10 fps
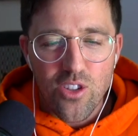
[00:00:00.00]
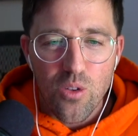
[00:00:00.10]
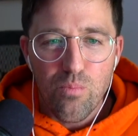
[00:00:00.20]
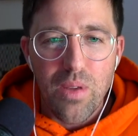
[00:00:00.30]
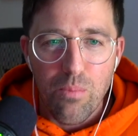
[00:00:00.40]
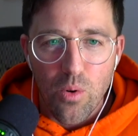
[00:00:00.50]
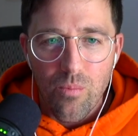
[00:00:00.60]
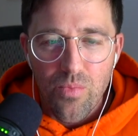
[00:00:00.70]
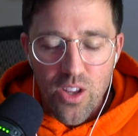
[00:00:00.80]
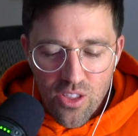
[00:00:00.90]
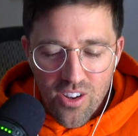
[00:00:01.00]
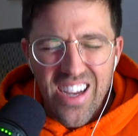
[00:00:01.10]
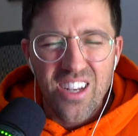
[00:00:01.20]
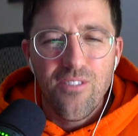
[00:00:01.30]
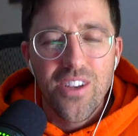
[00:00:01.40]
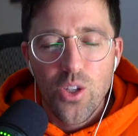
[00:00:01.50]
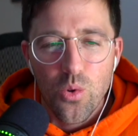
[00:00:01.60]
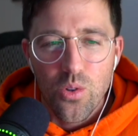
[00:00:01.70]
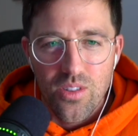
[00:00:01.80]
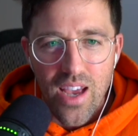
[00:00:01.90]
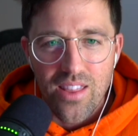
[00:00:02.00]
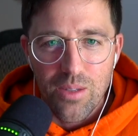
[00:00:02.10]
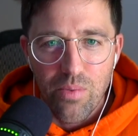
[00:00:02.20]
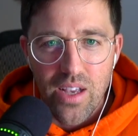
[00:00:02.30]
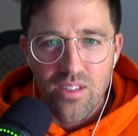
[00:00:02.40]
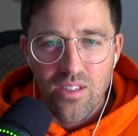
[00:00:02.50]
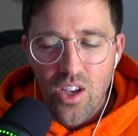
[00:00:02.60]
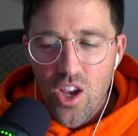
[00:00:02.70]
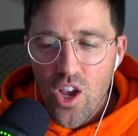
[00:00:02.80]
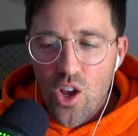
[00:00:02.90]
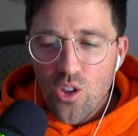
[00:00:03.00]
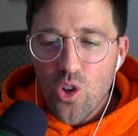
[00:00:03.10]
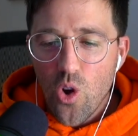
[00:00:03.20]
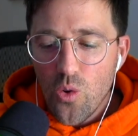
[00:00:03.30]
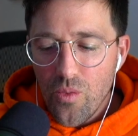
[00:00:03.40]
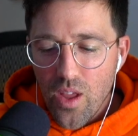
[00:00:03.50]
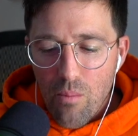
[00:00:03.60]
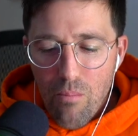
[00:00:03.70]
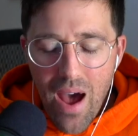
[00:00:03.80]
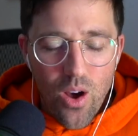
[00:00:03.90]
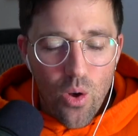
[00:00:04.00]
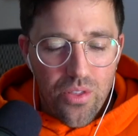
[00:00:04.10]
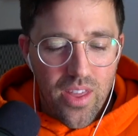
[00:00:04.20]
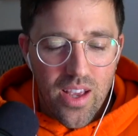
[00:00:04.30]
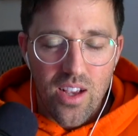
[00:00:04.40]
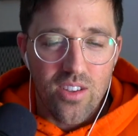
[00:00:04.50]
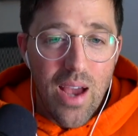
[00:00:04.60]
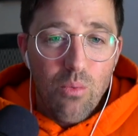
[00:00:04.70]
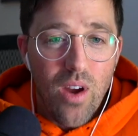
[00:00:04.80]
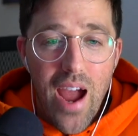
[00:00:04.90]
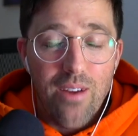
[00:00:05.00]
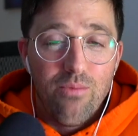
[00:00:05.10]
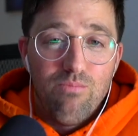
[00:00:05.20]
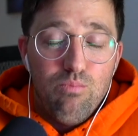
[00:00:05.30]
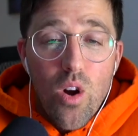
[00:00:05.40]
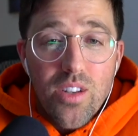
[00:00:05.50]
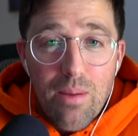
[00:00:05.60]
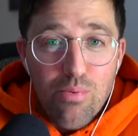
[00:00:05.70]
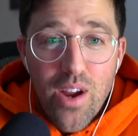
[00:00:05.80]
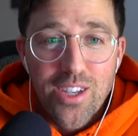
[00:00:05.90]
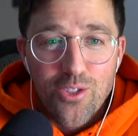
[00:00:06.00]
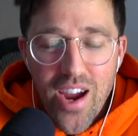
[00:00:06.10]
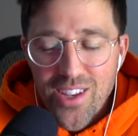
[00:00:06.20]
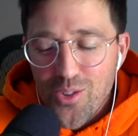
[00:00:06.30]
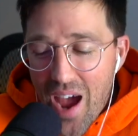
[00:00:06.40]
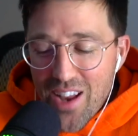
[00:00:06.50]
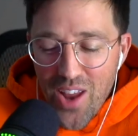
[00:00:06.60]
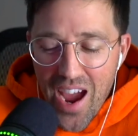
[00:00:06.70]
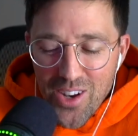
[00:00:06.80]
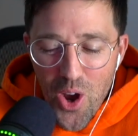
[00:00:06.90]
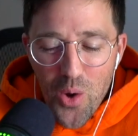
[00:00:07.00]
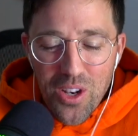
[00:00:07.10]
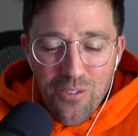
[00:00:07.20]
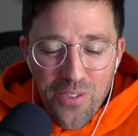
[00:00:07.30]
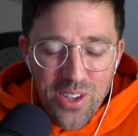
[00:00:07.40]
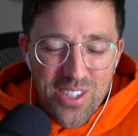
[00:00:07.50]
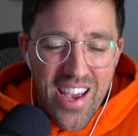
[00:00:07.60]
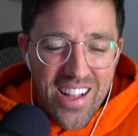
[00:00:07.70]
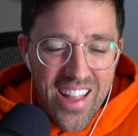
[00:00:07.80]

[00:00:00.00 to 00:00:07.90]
They're people. They're they're individuals at these places. So my whole thing because I I've worked at brands right, so I I know what it feels like.